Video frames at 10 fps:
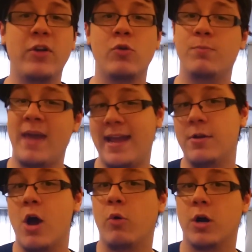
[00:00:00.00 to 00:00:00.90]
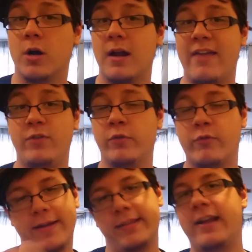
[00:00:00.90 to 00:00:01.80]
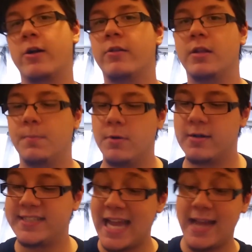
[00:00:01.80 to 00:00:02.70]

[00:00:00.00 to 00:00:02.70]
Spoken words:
of you may know her if you've read later on the books,